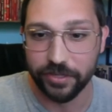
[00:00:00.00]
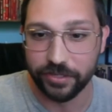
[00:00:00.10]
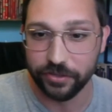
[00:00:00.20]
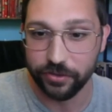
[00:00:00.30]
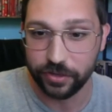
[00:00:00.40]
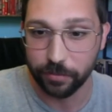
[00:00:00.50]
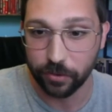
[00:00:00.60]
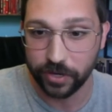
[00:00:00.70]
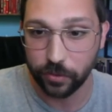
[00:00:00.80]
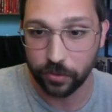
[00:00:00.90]
so you can
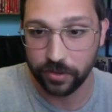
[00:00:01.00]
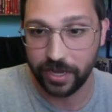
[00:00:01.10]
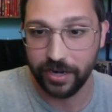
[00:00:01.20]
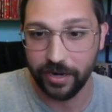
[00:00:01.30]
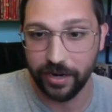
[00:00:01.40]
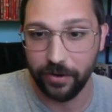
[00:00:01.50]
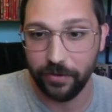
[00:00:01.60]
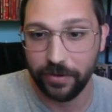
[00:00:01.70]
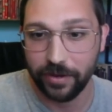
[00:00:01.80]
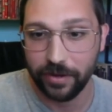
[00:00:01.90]
pre-order that now.
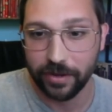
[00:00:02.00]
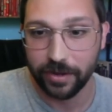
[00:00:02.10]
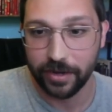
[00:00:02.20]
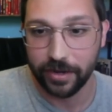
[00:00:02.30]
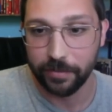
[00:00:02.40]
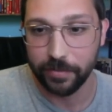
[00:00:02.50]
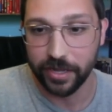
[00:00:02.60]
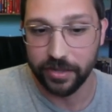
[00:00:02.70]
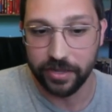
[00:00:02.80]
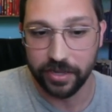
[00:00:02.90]

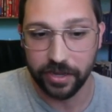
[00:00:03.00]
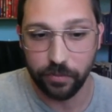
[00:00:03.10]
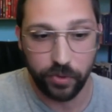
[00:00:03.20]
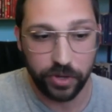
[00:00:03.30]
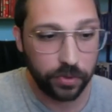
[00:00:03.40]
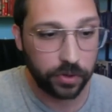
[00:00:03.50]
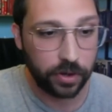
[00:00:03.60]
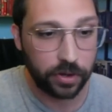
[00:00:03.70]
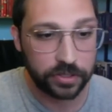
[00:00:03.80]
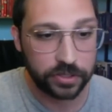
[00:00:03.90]
And then we will
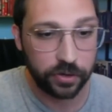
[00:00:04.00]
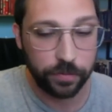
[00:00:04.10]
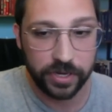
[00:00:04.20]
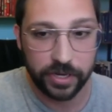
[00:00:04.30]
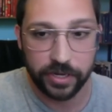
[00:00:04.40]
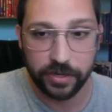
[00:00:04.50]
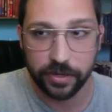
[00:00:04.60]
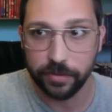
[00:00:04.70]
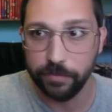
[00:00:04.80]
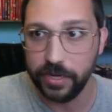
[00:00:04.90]
also we're
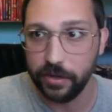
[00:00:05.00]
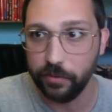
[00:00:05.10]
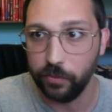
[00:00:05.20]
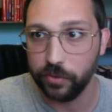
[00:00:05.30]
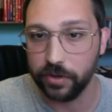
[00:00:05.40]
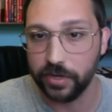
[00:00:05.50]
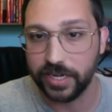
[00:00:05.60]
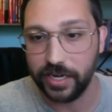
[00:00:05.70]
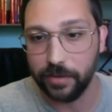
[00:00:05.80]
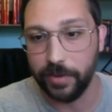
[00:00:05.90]
going to
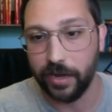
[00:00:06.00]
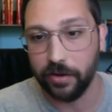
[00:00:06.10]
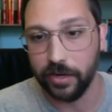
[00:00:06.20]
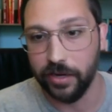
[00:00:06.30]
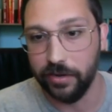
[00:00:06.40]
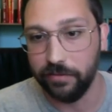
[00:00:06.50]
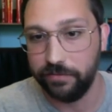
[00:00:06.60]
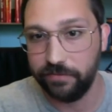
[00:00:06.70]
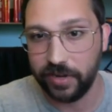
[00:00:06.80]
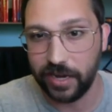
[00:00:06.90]
take about a
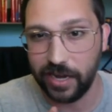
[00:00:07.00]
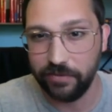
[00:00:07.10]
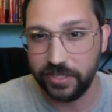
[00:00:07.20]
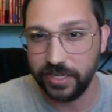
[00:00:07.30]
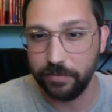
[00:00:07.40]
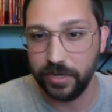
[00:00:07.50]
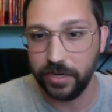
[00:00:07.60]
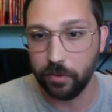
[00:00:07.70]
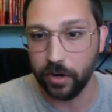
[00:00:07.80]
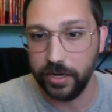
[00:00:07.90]
5 to 10 minute
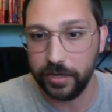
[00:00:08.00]
break.